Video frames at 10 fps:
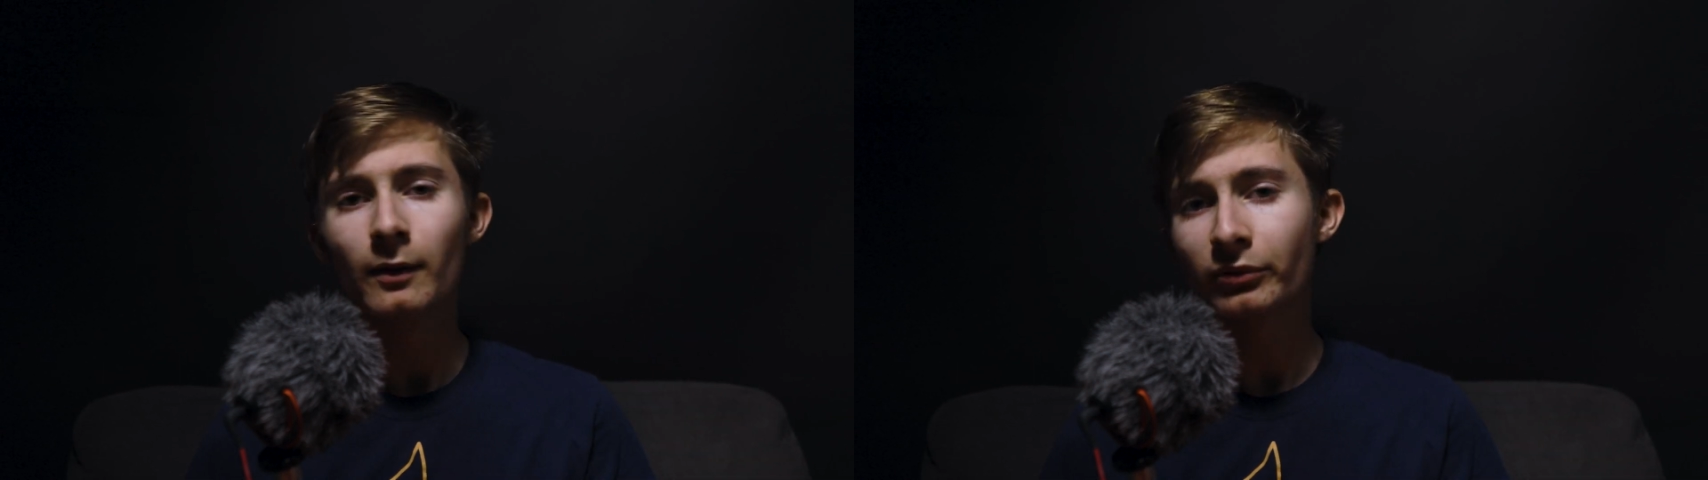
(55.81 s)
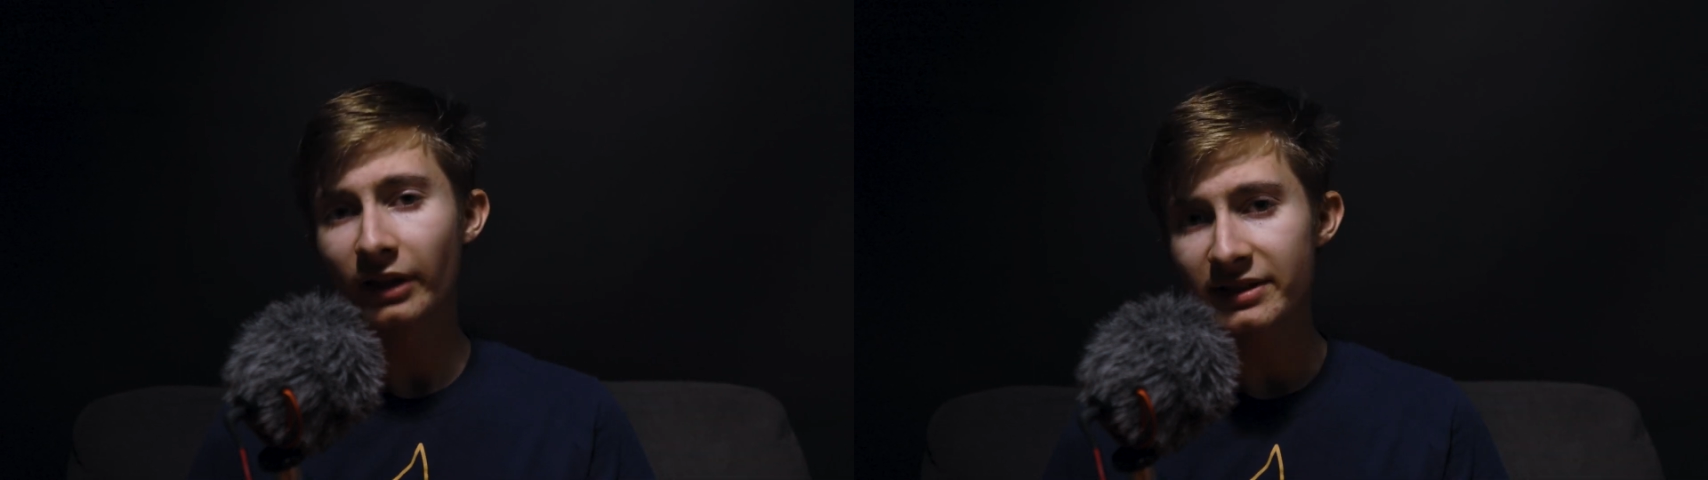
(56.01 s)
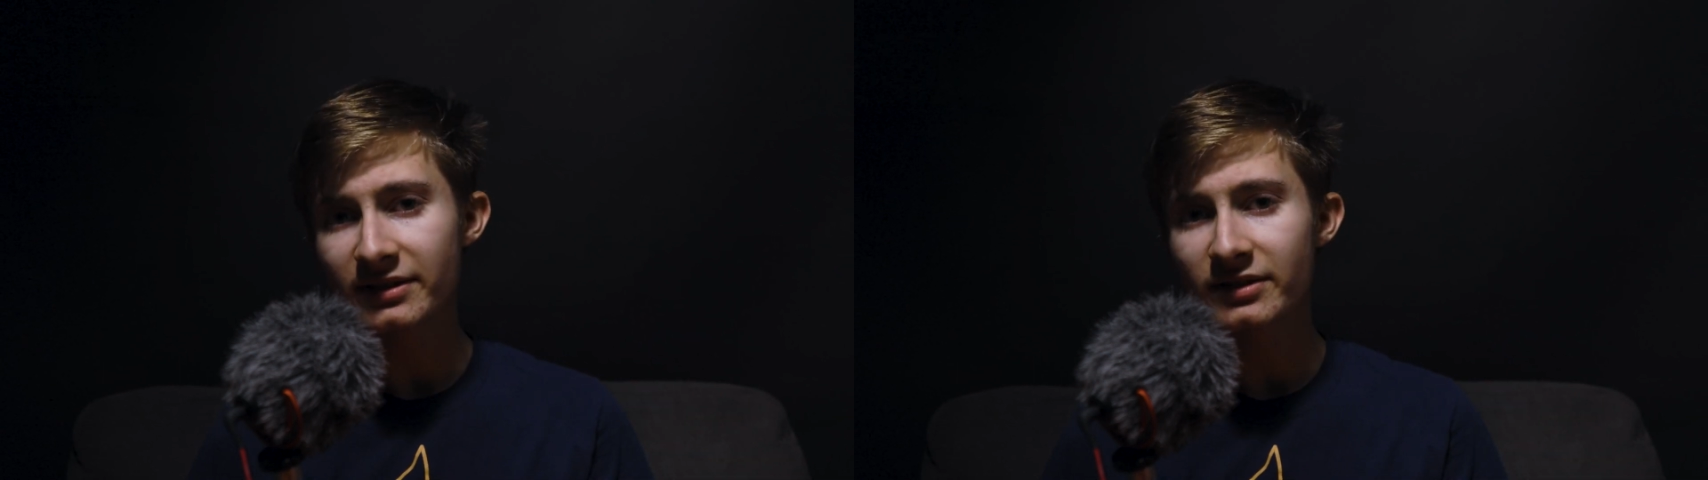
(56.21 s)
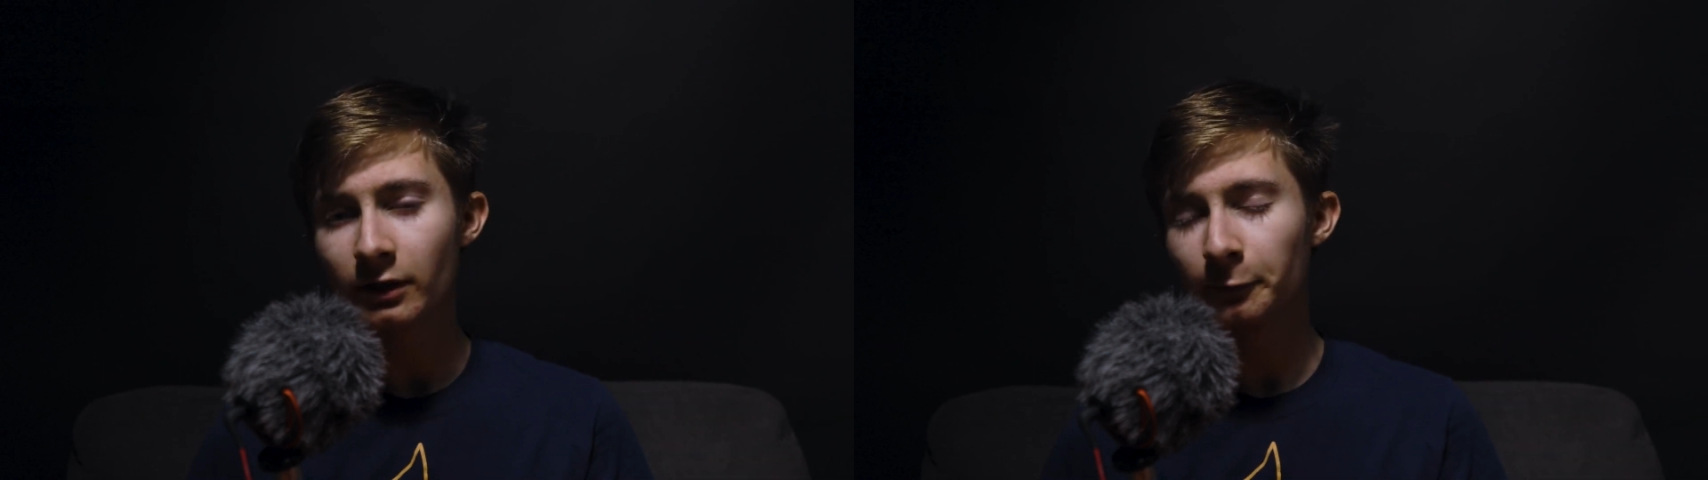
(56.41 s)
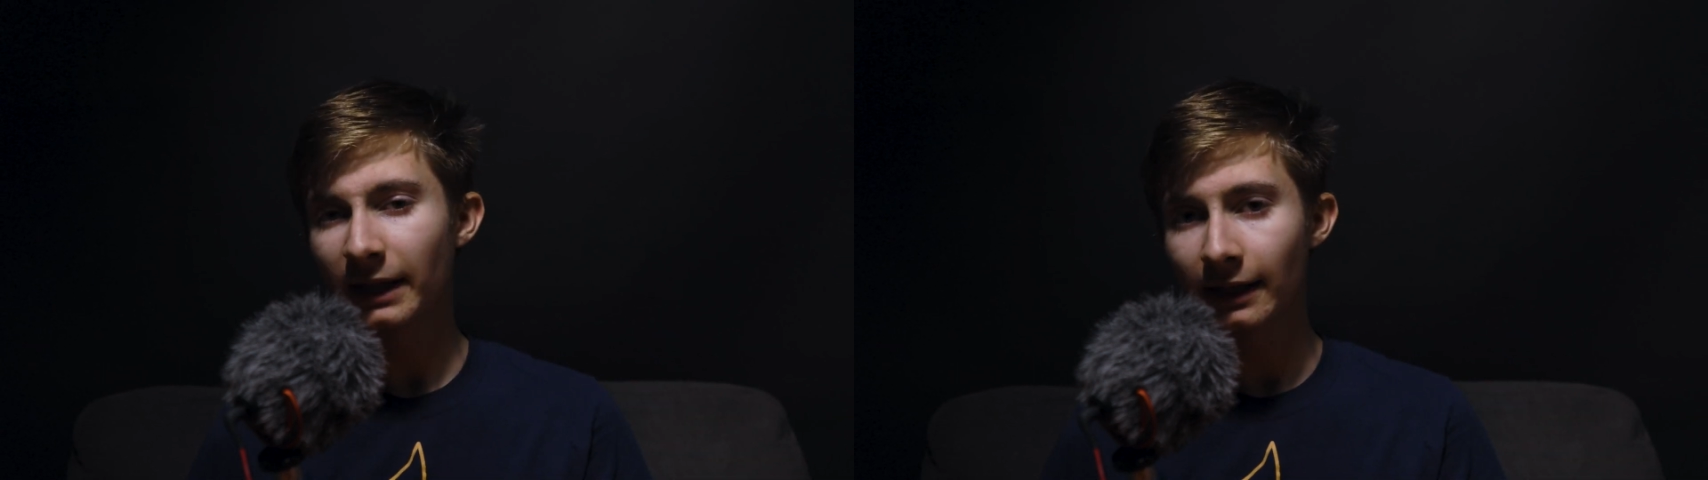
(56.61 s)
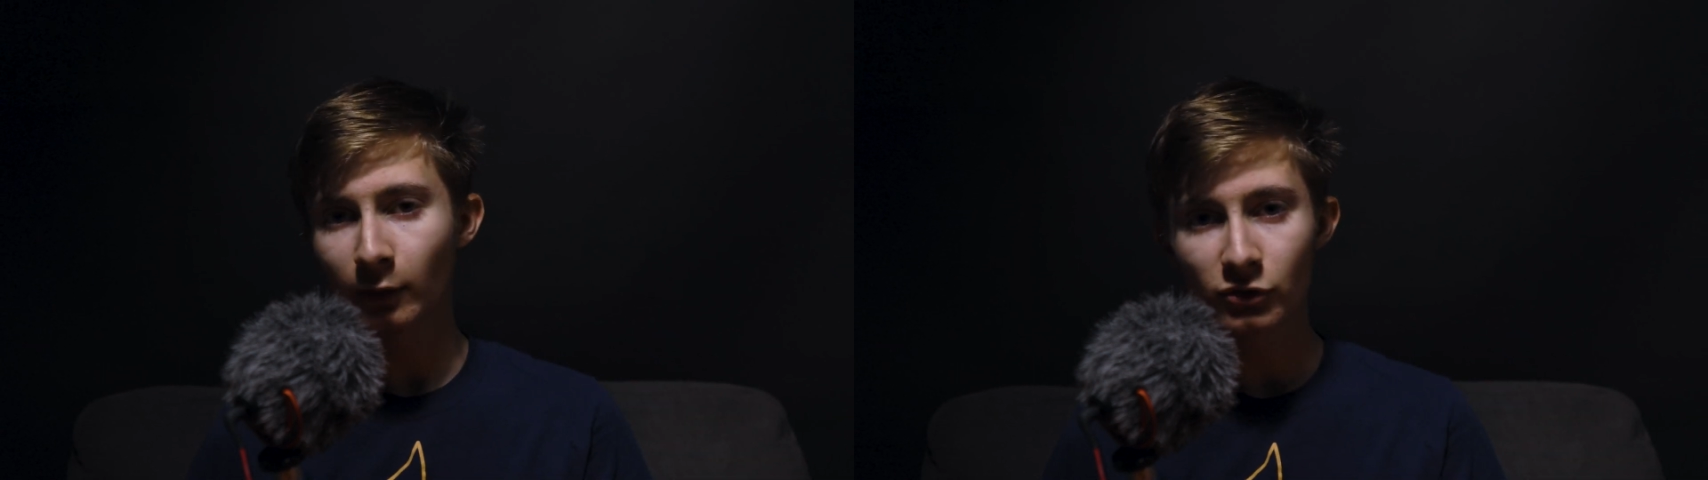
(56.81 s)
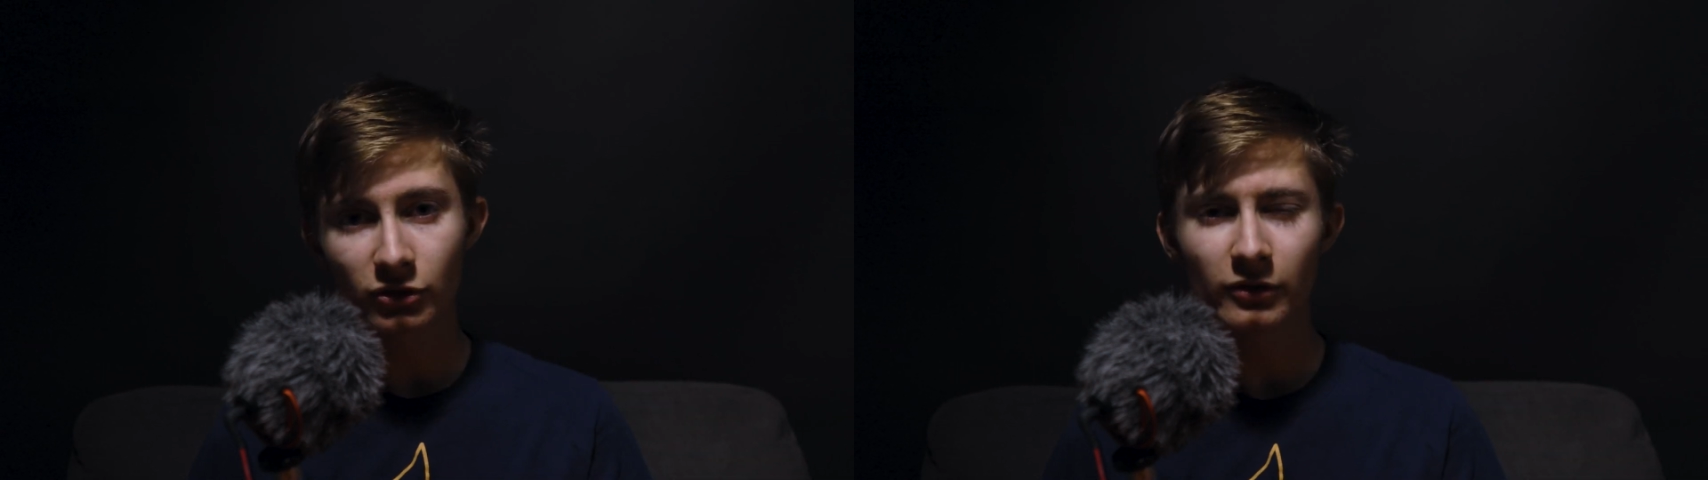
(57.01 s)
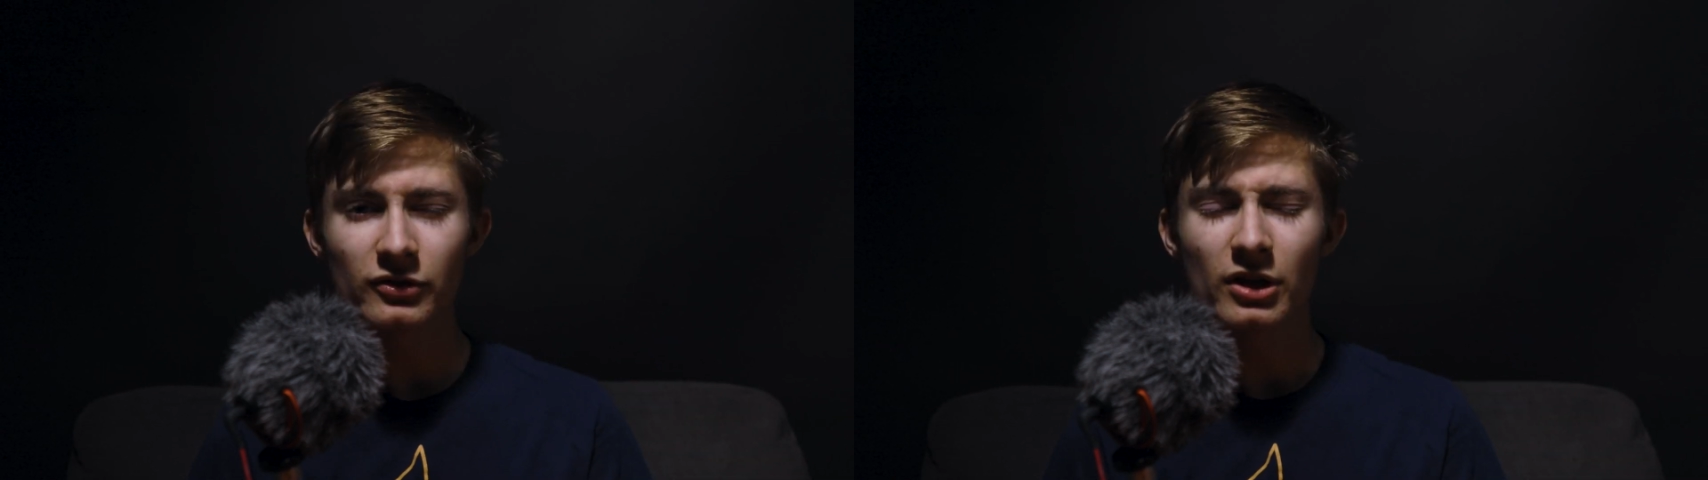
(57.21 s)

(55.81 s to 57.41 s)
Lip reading: places of mechanical shutters.